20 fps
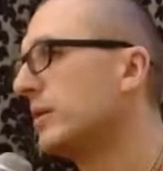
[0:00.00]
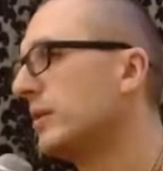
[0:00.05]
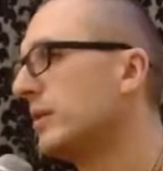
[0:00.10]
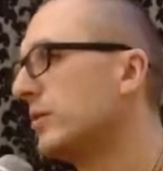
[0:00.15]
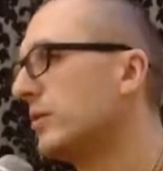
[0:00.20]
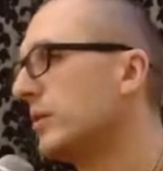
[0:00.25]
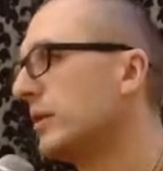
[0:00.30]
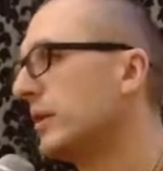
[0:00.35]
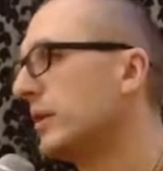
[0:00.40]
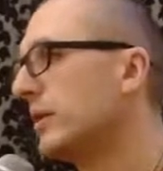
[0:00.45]

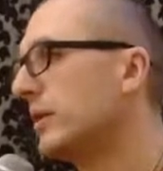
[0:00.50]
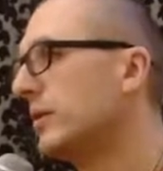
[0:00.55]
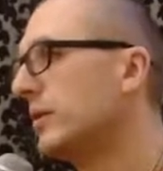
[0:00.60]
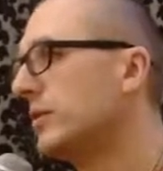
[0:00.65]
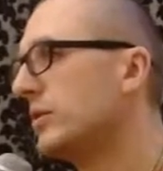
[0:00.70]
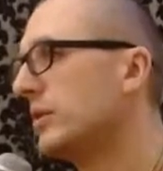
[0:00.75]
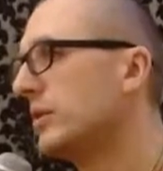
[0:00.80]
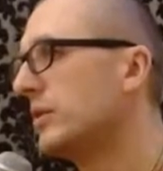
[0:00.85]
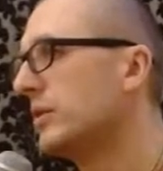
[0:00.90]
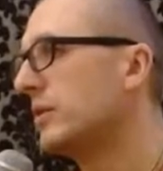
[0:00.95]
educate the
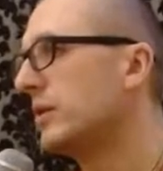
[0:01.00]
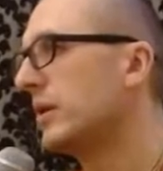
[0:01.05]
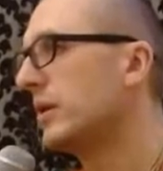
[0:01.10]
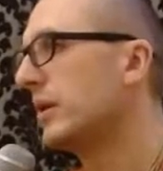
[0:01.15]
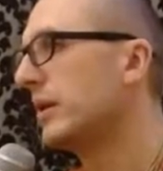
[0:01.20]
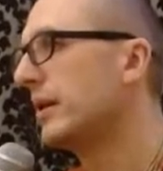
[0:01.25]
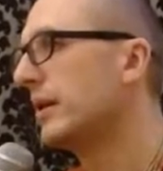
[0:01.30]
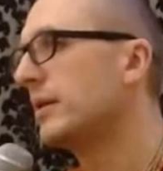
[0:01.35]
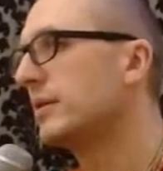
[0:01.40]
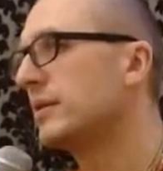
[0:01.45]

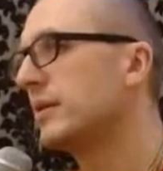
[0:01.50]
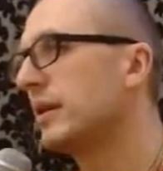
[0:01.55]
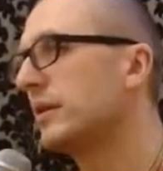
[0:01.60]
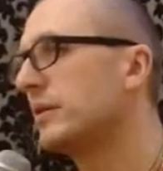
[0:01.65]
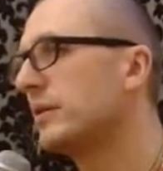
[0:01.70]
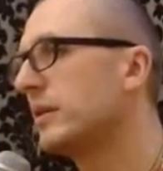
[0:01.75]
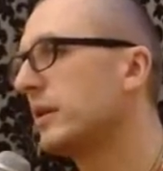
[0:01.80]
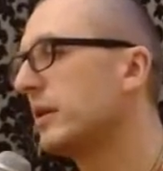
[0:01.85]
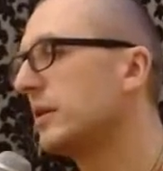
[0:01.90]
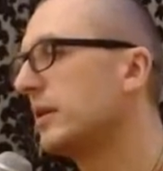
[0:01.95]
children and
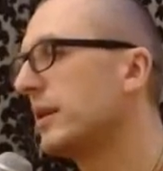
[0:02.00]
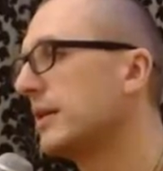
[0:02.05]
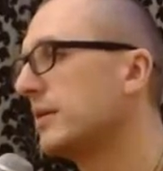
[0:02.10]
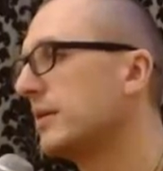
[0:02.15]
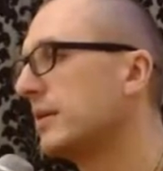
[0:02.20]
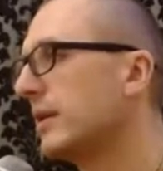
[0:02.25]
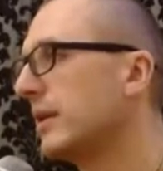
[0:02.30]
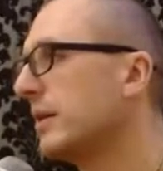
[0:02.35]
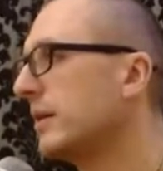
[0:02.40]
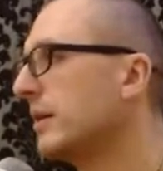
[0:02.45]
etc. And
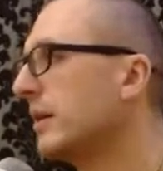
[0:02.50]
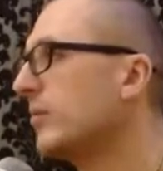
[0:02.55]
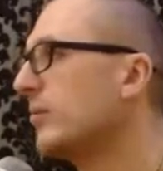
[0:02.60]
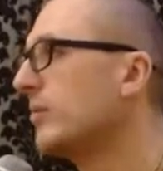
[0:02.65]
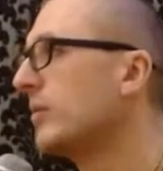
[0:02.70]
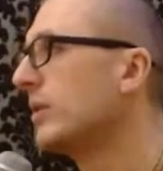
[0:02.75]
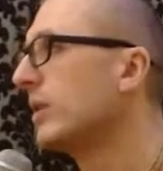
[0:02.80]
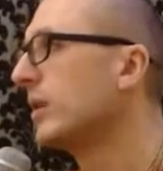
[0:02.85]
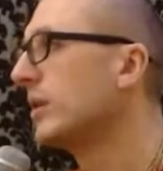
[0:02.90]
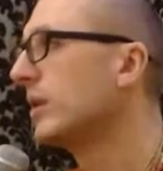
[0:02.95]
that's like can
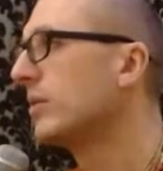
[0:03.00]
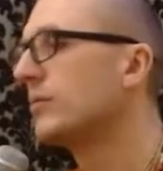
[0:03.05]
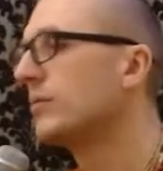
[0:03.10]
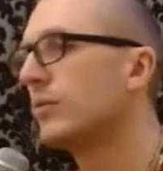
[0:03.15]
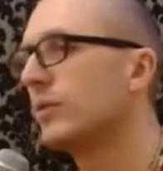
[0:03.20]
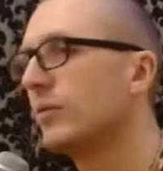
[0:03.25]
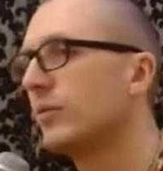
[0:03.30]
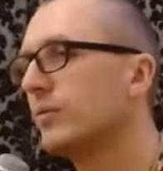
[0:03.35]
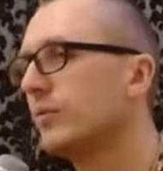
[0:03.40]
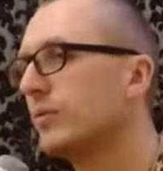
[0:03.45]
be like
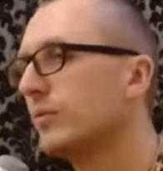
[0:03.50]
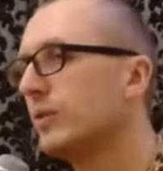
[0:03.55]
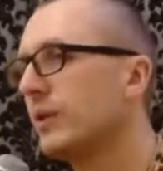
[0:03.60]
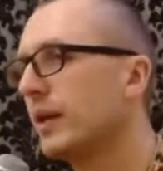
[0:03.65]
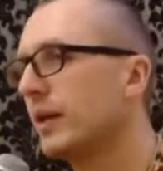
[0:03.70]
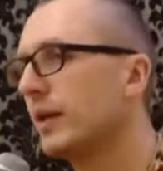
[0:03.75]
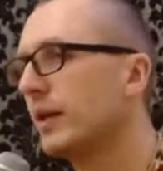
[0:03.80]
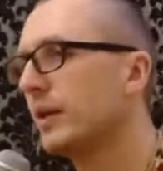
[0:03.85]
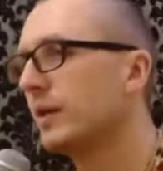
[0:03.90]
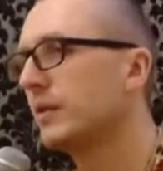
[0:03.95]
for a few
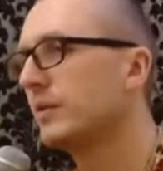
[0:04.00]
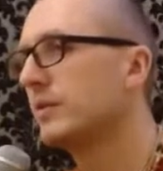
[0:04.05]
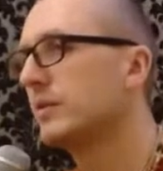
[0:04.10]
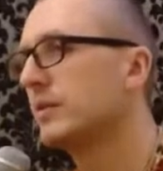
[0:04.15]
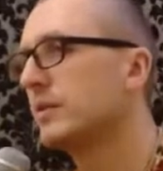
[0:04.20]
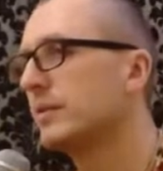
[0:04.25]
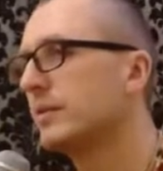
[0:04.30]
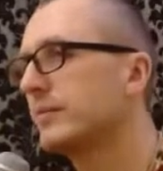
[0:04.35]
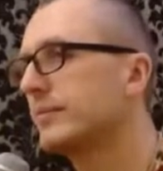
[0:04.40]
decades.